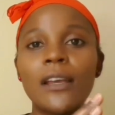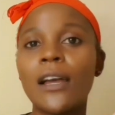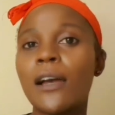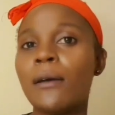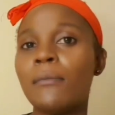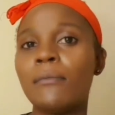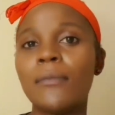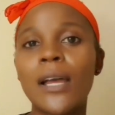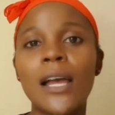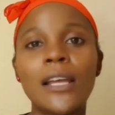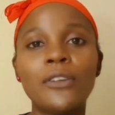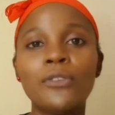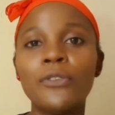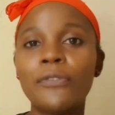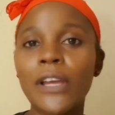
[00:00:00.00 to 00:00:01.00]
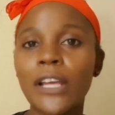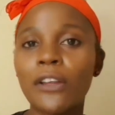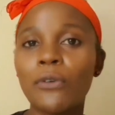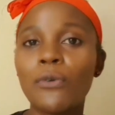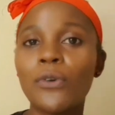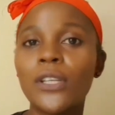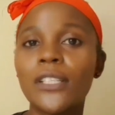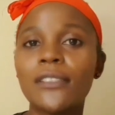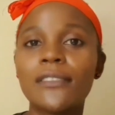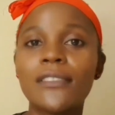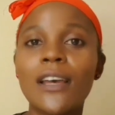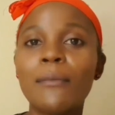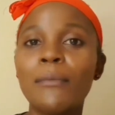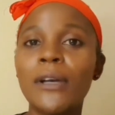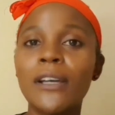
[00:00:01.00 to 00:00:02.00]
I don't know if I can call it
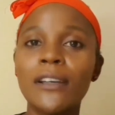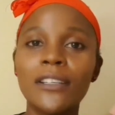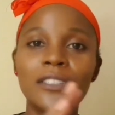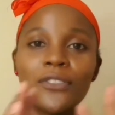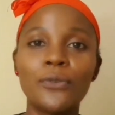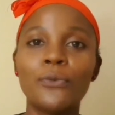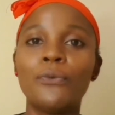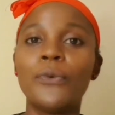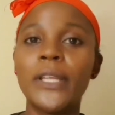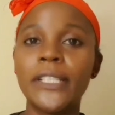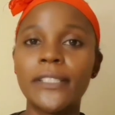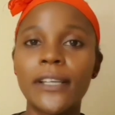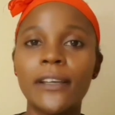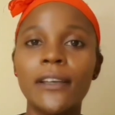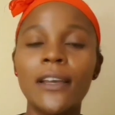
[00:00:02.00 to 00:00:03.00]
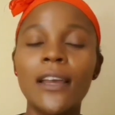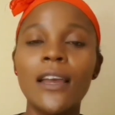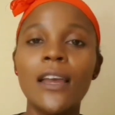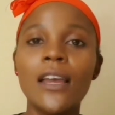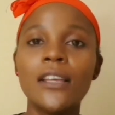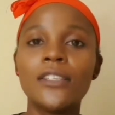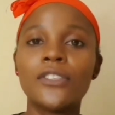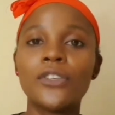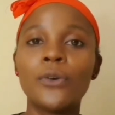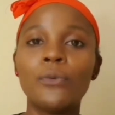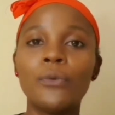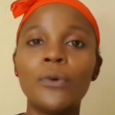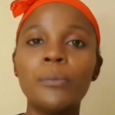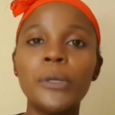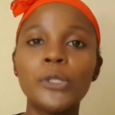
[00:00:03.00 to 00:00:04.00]
summer to winter. So
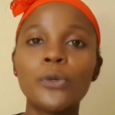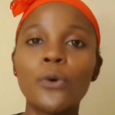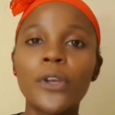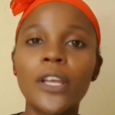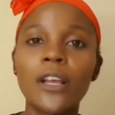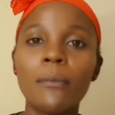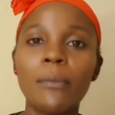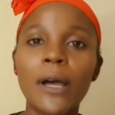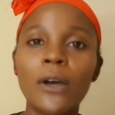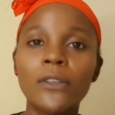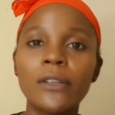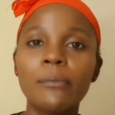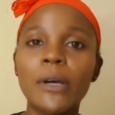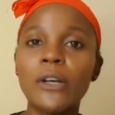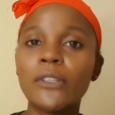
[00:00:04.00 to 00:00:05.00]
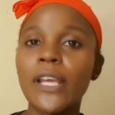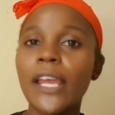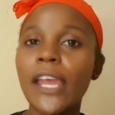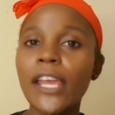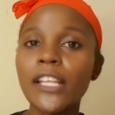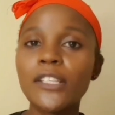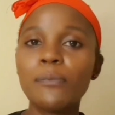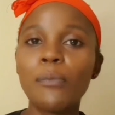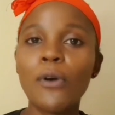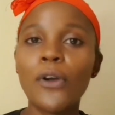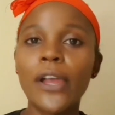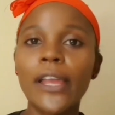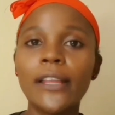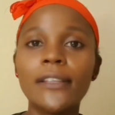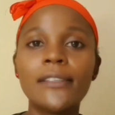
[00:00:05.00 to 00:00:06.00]
we'll be talking about 8
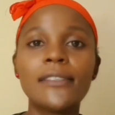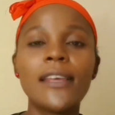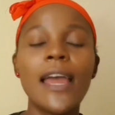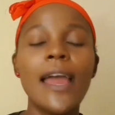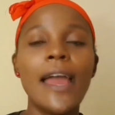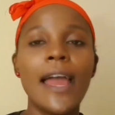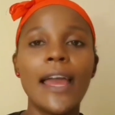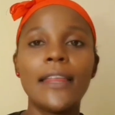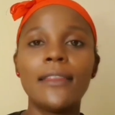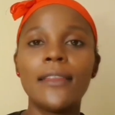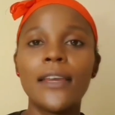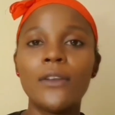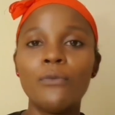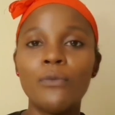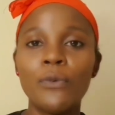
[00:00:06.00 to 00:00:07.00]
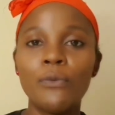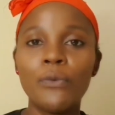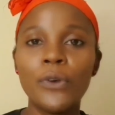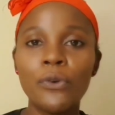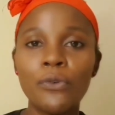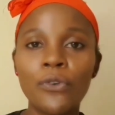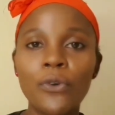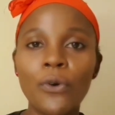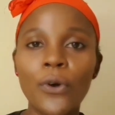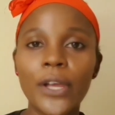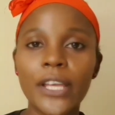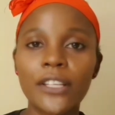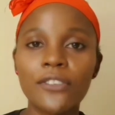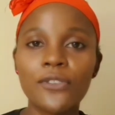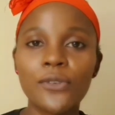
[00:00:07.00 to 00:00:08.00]
points, and then we will go
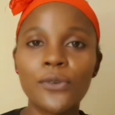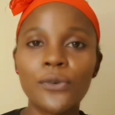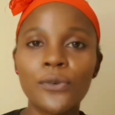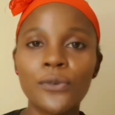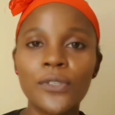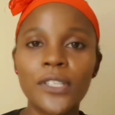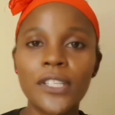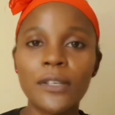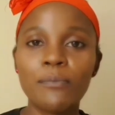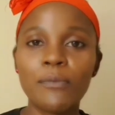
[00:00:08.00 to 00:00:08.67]
into